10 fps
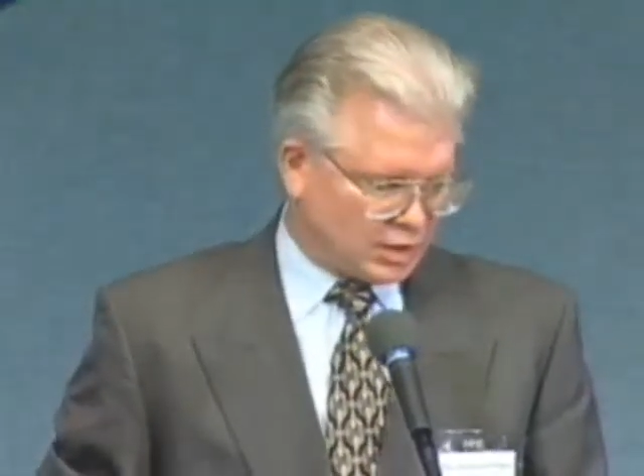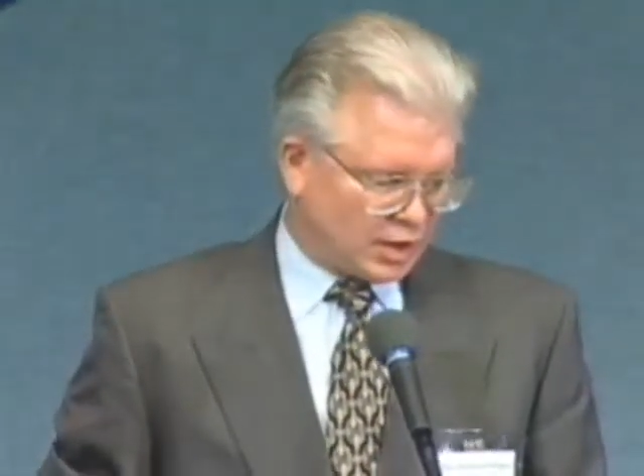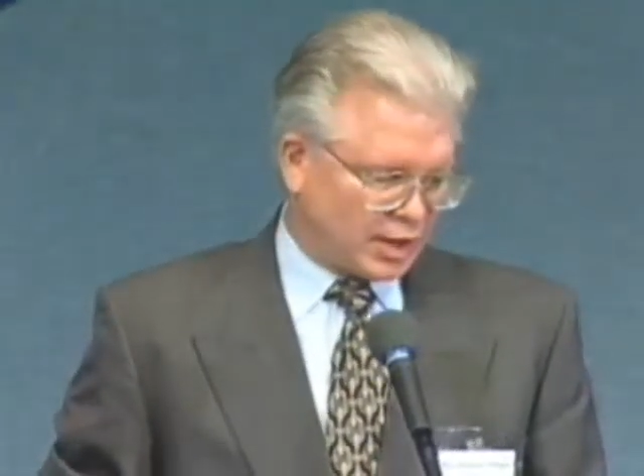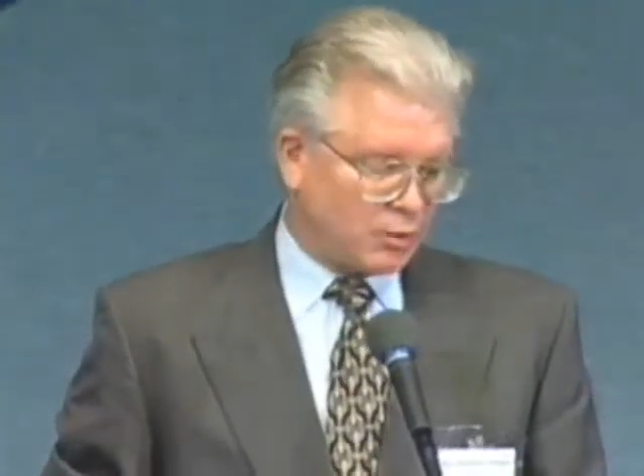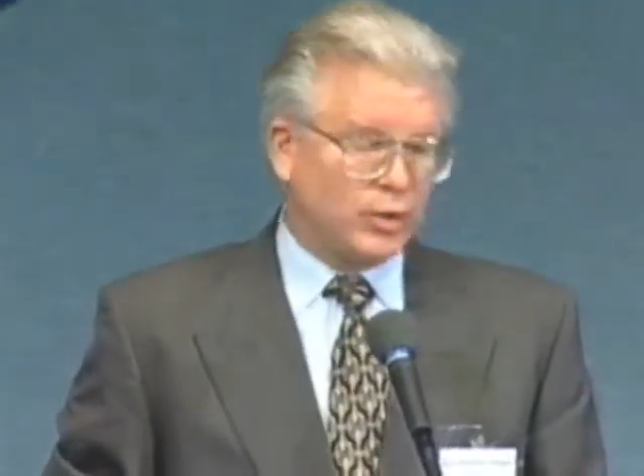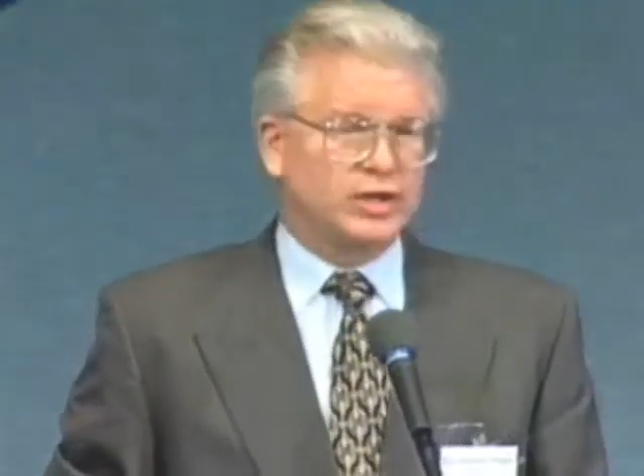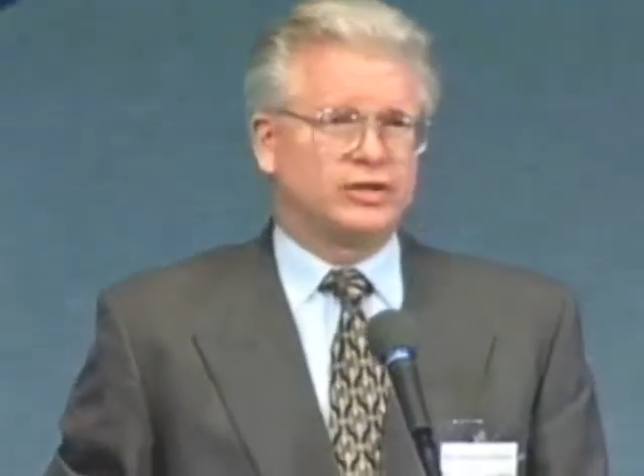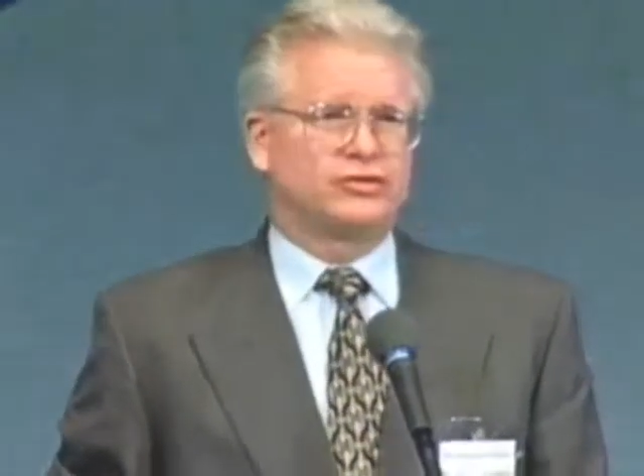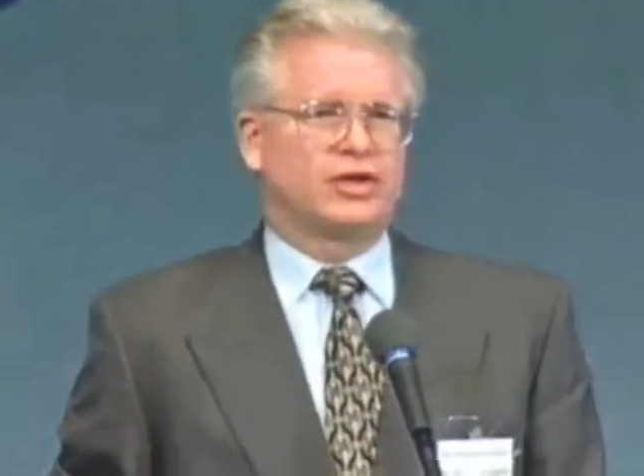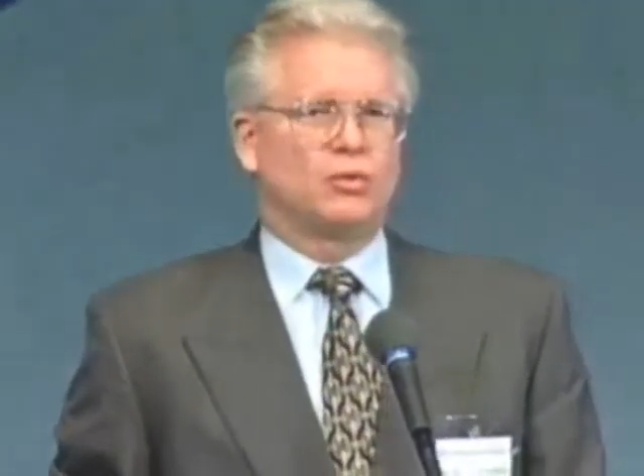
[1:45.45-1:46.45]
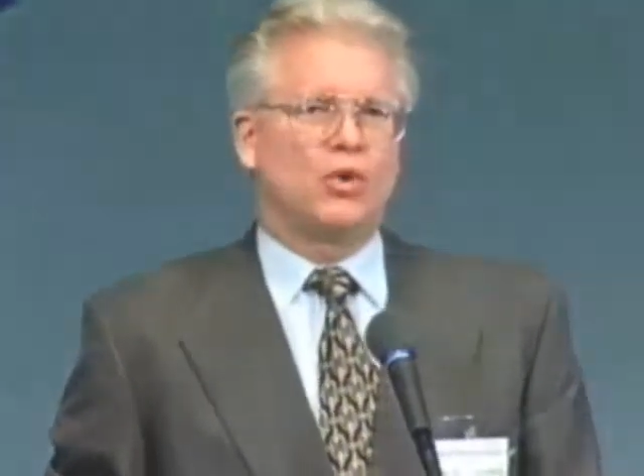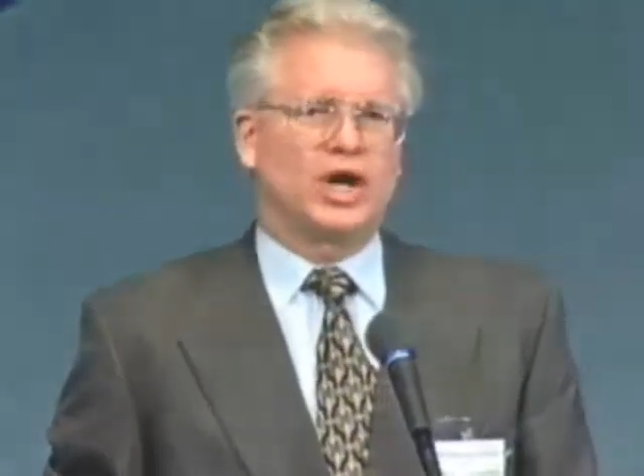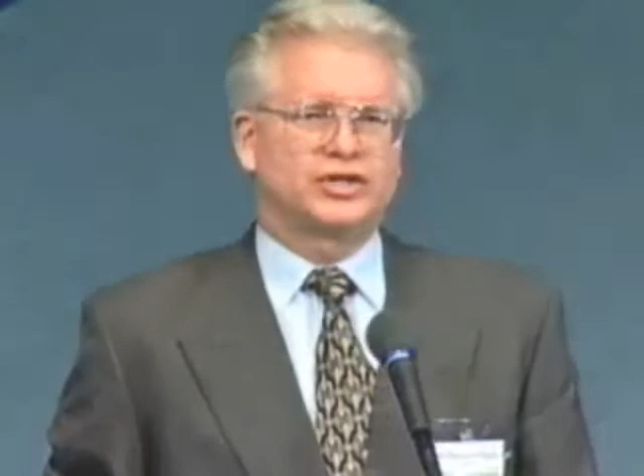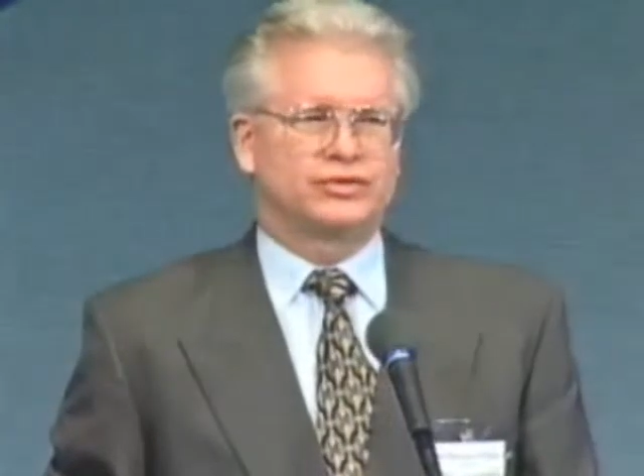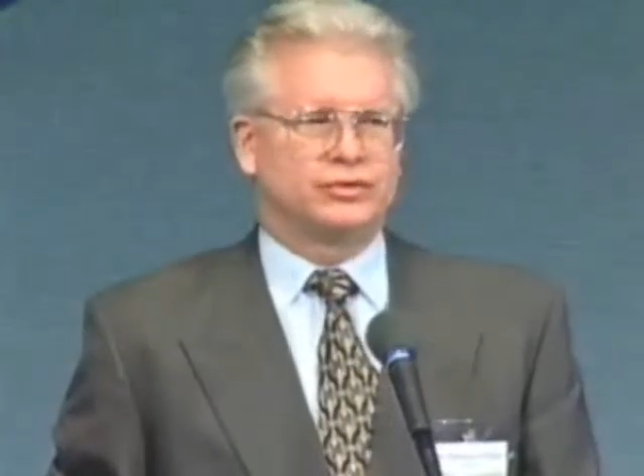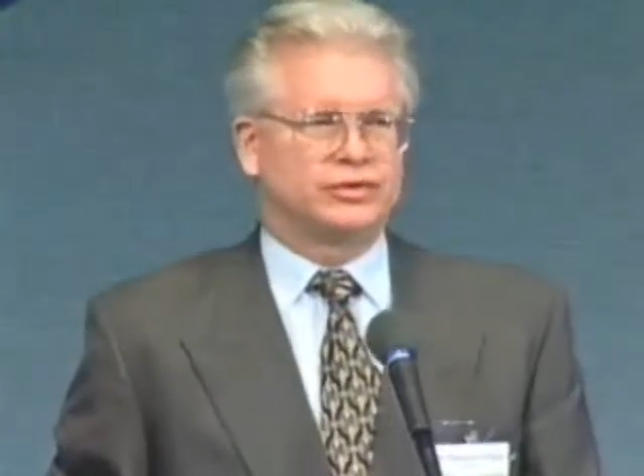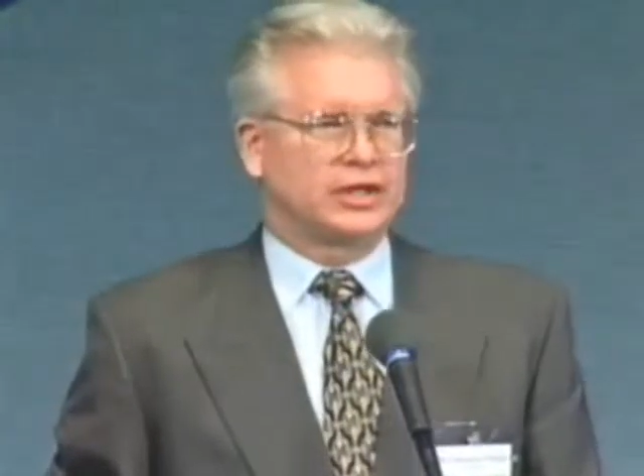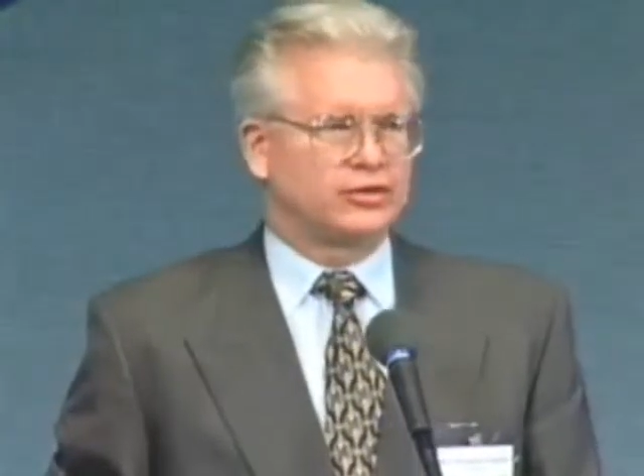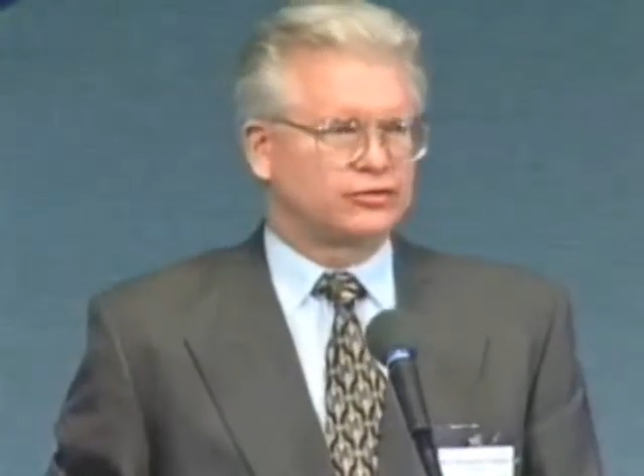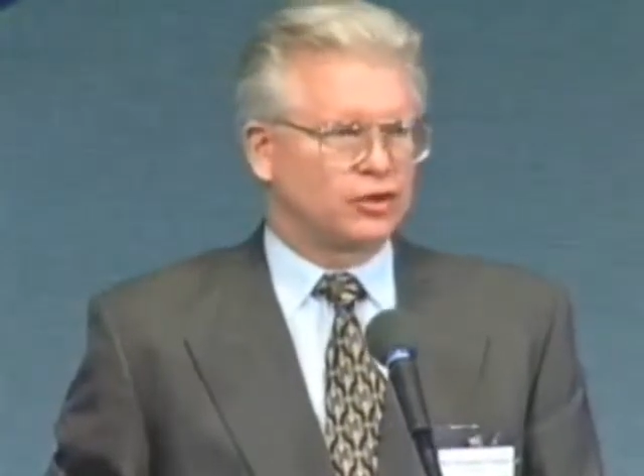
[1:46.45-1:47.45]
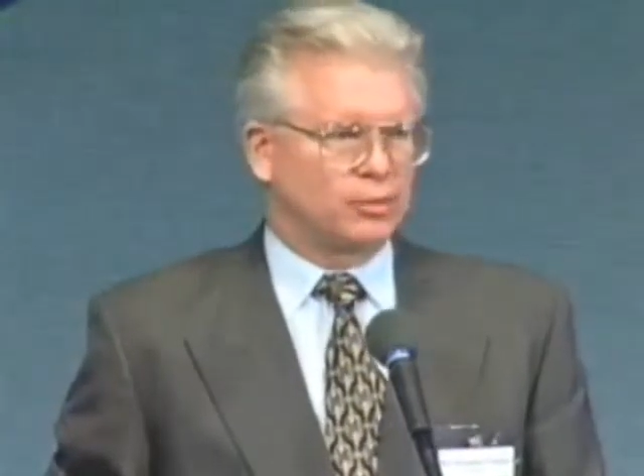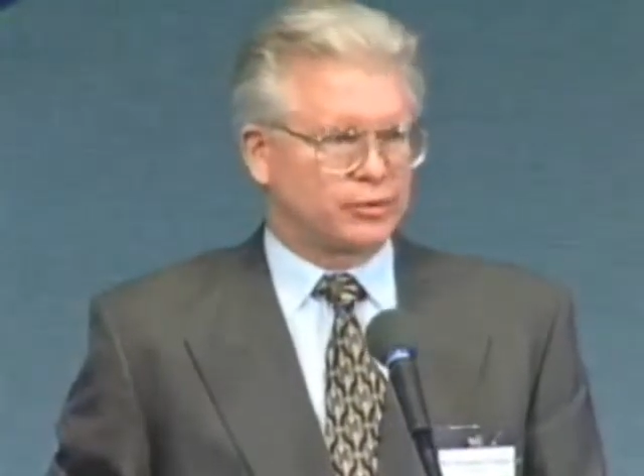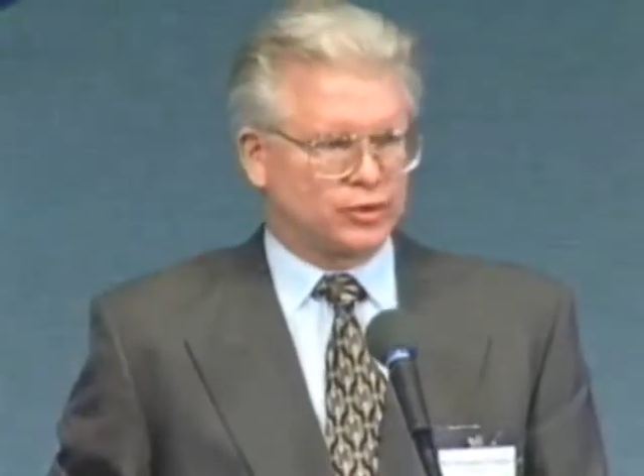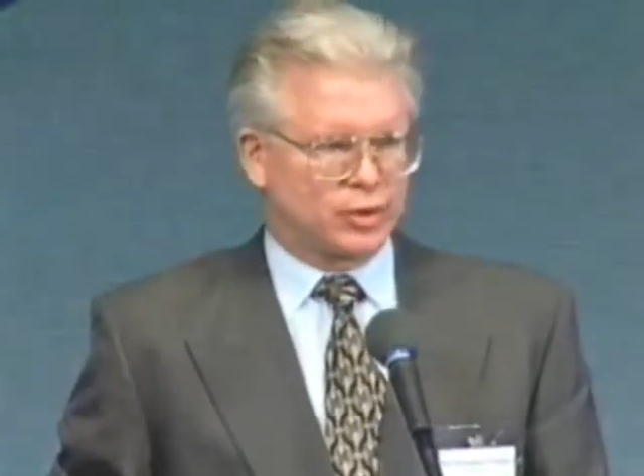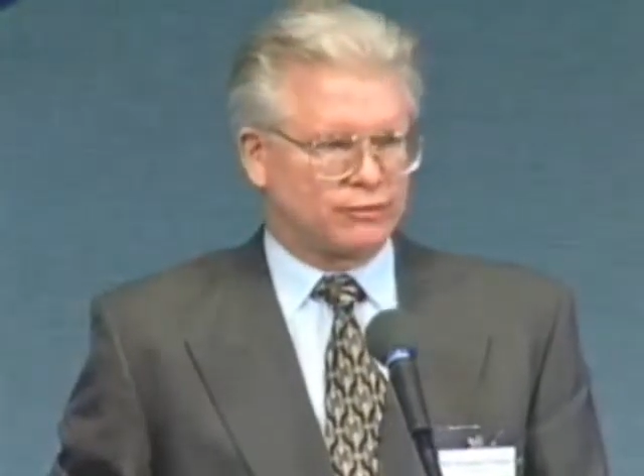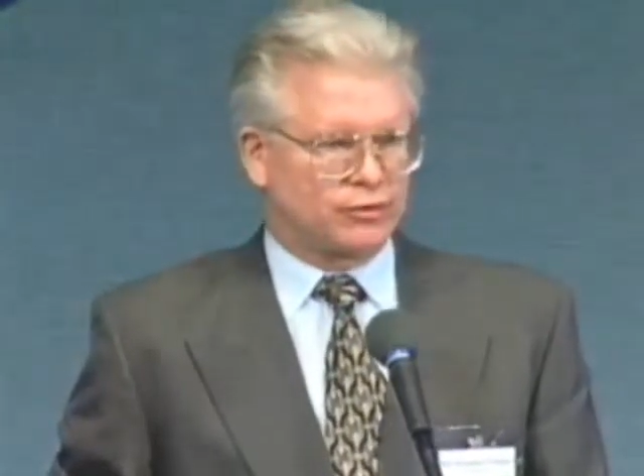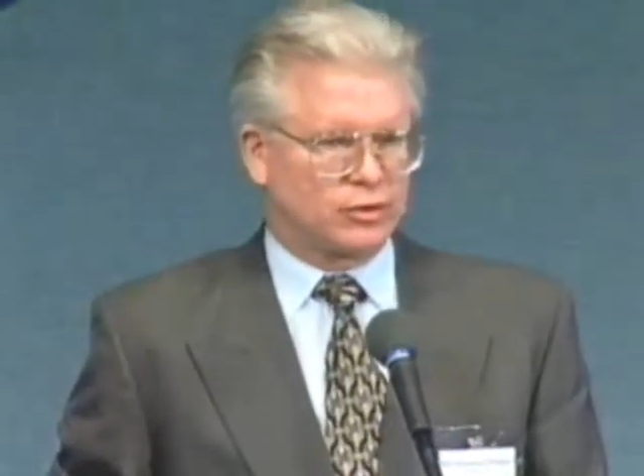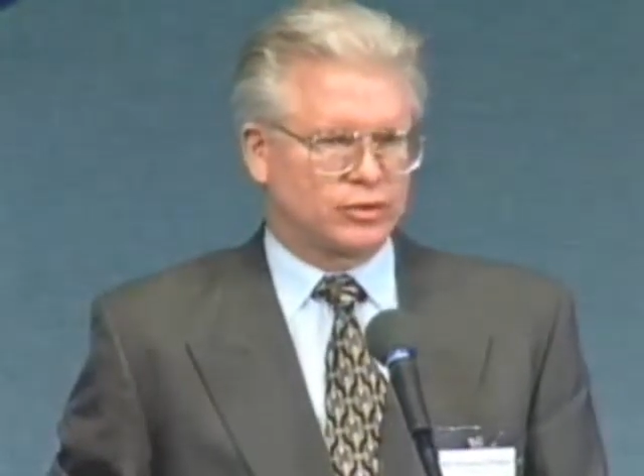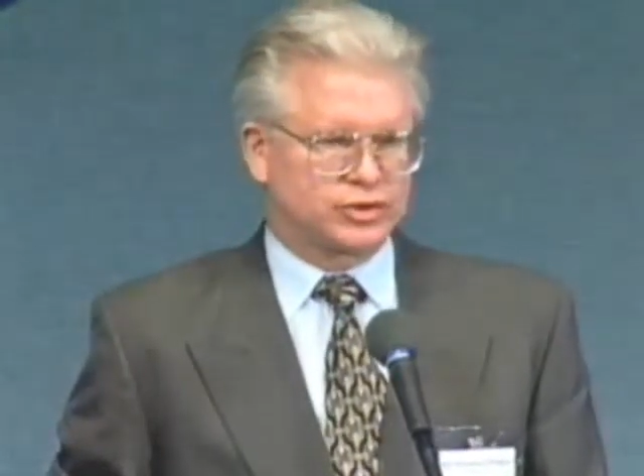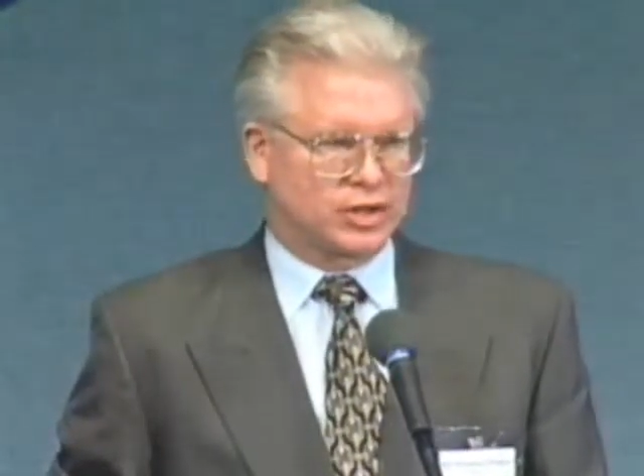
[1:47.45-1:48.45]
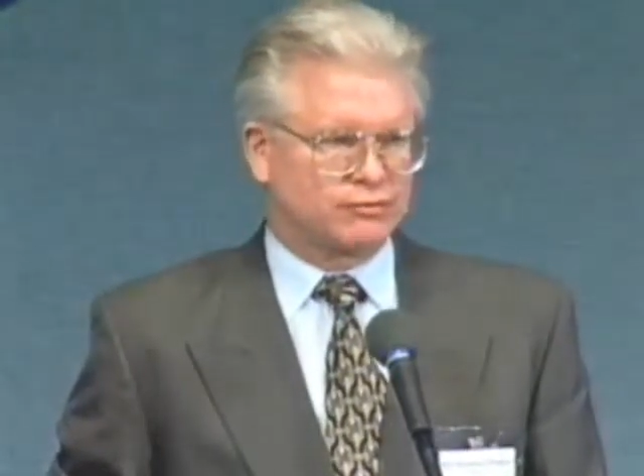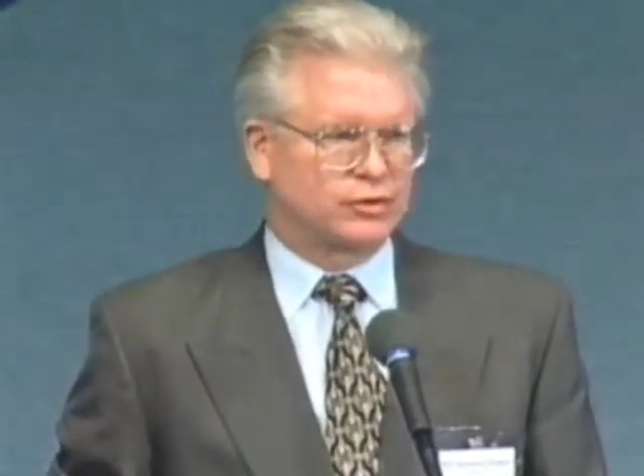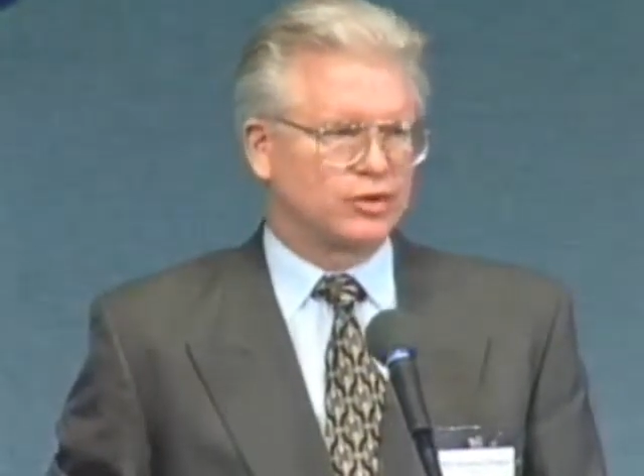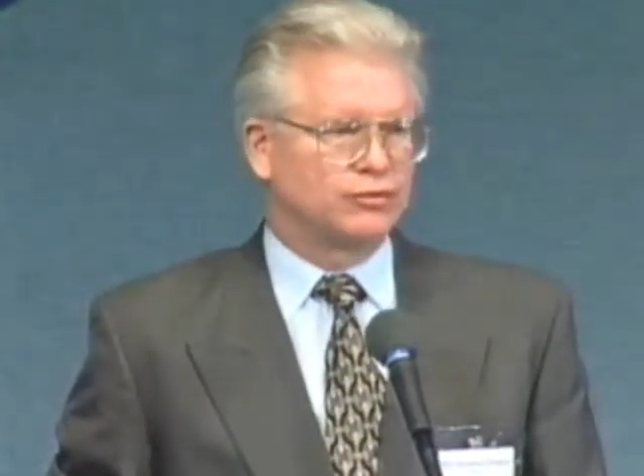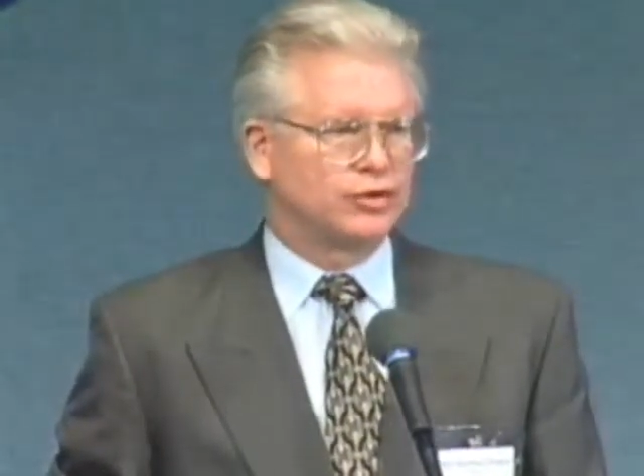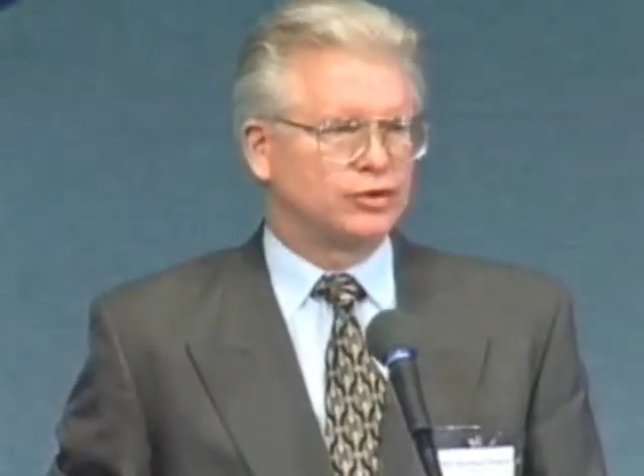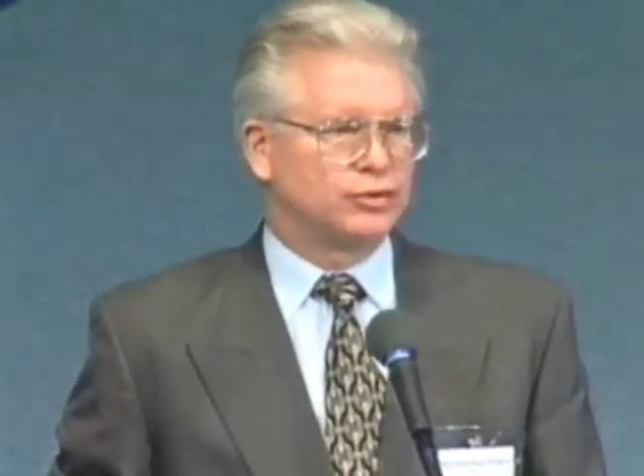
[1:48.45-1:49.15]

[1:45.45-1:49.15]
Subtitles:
I witnessed and watched through a telescope a UFO which hovered over a